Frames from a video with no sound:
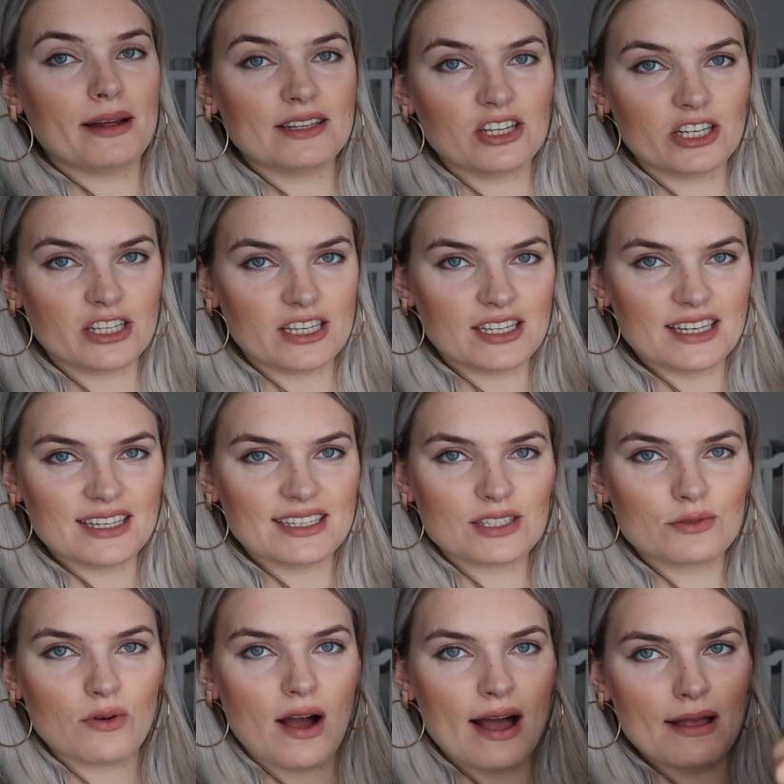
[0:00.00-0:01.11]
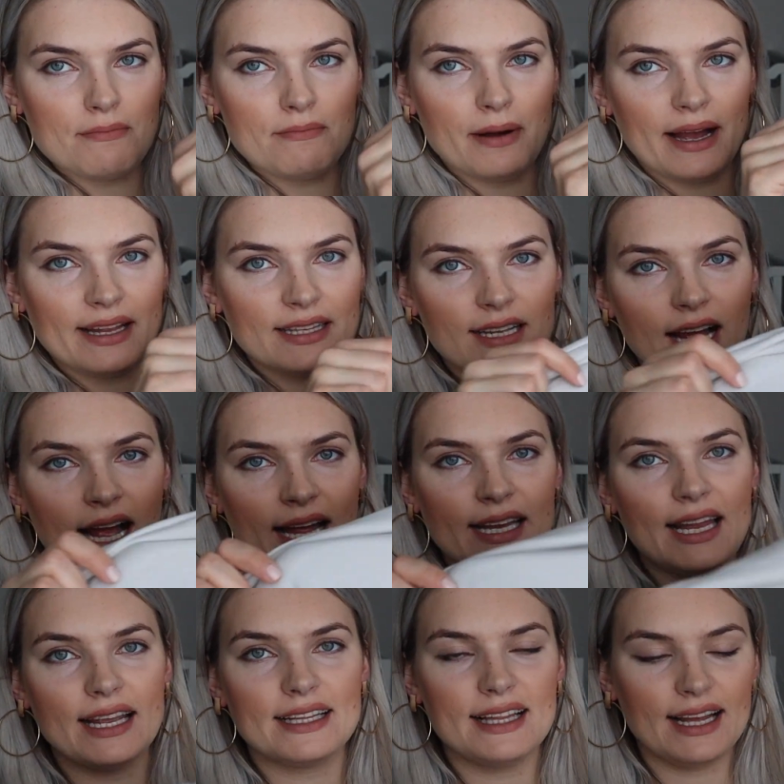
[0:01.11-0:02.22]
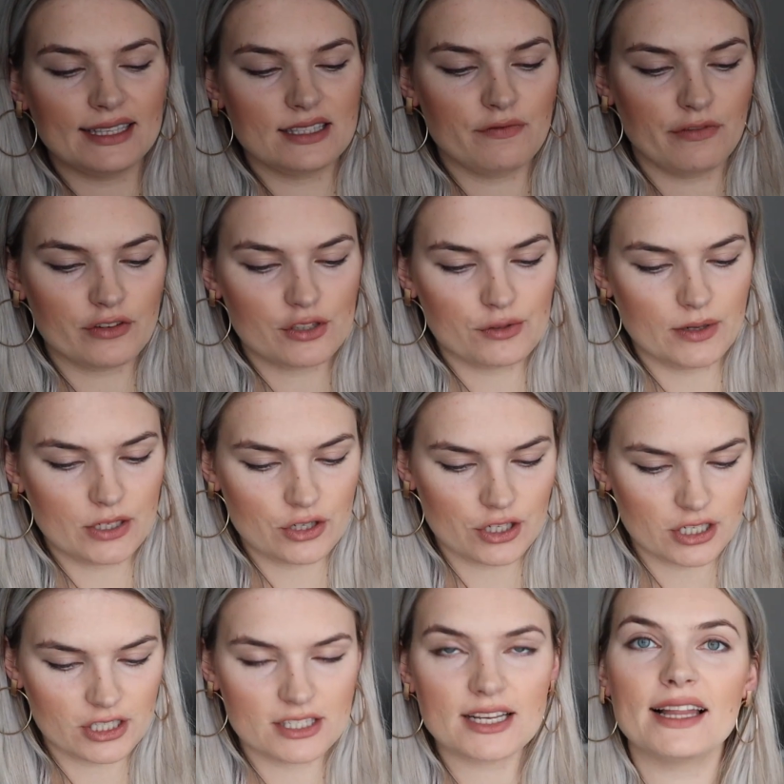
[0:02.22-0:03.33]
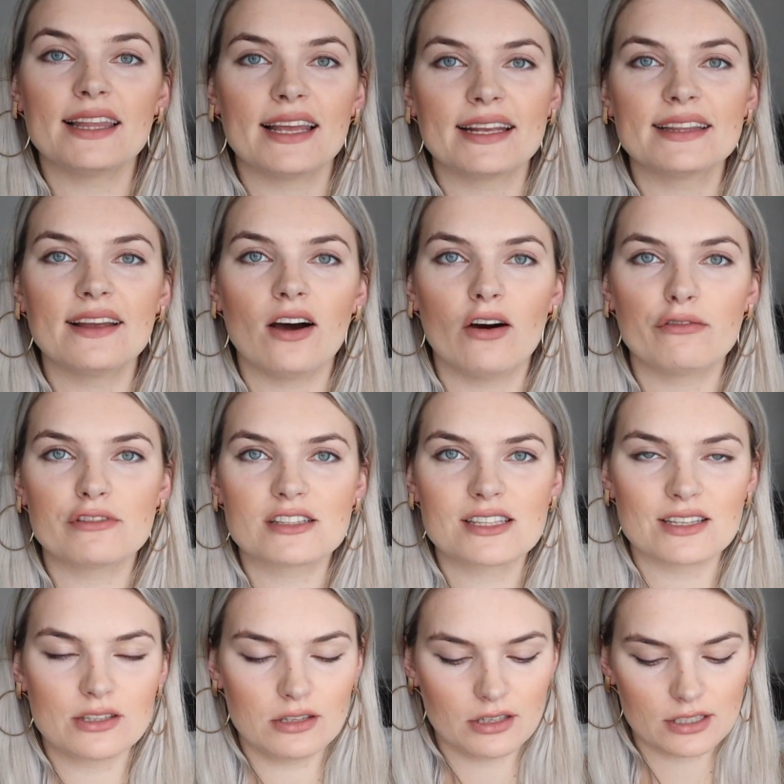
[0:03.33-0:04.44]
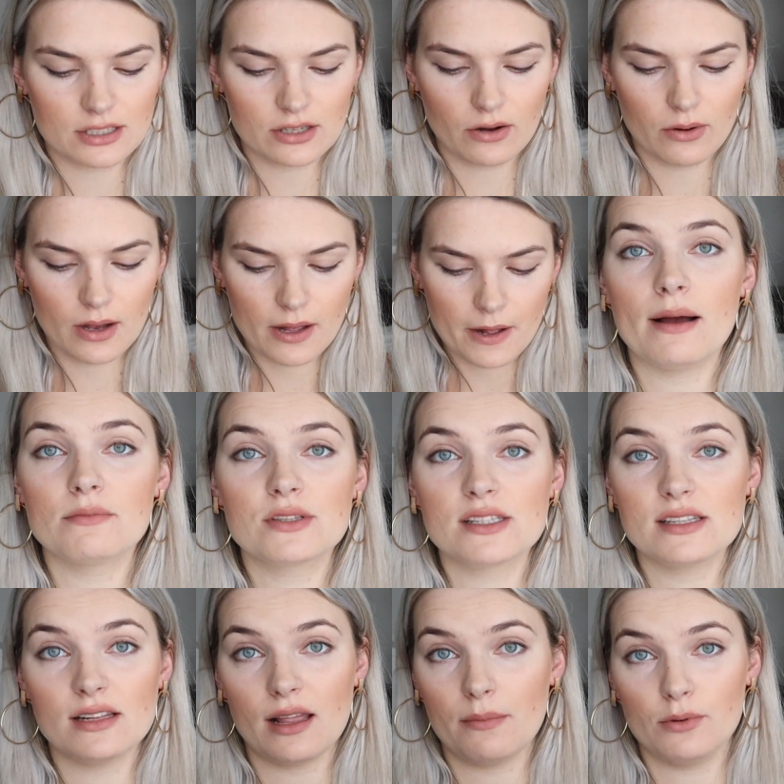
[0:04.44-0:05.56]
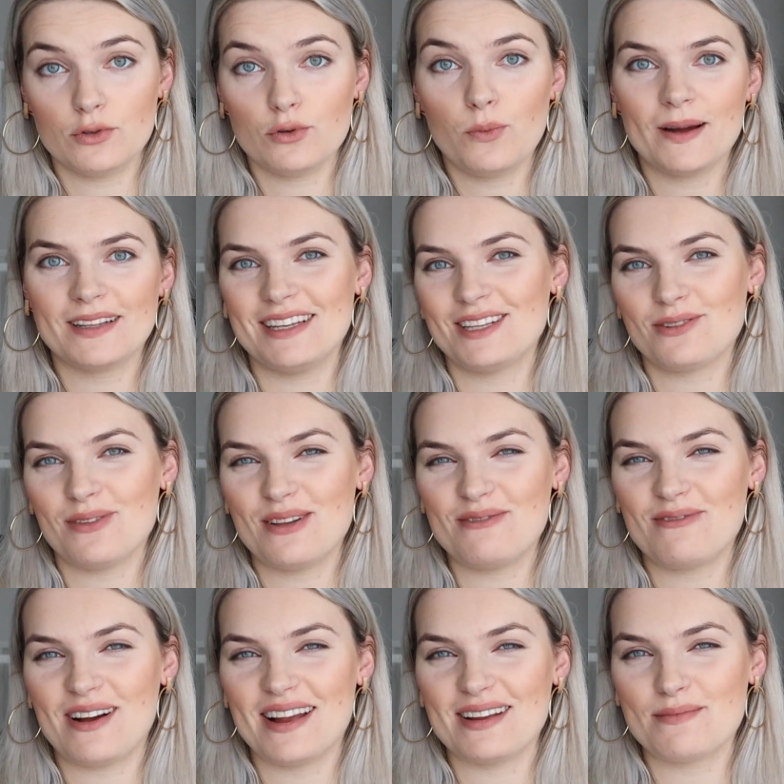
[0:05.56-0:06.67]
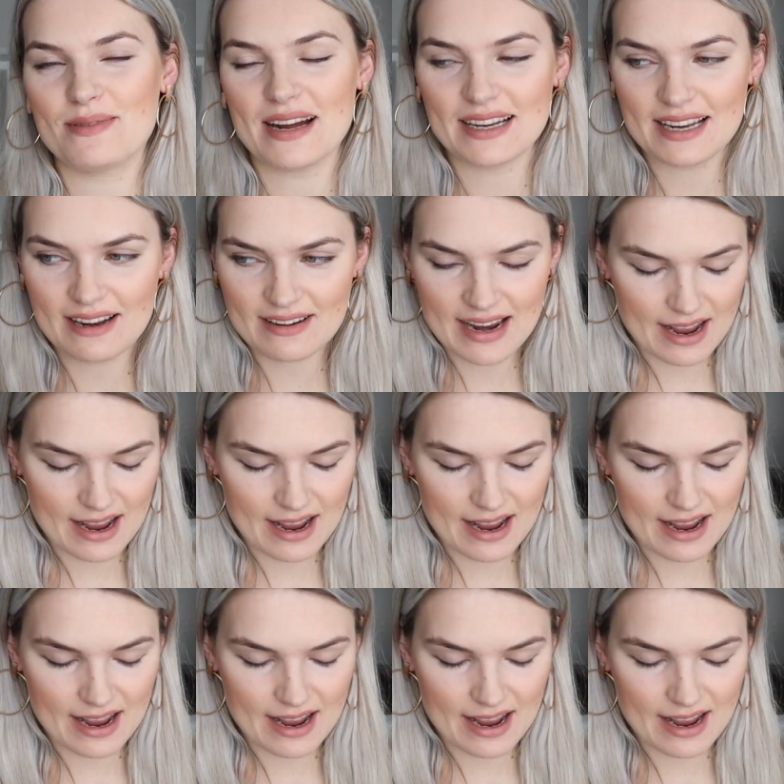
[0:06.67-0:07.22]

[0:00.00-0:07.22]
maternity, this one, but I like that for sweatshirts. I like the oversized look, so I'm still able to wear this one while I'm pregnant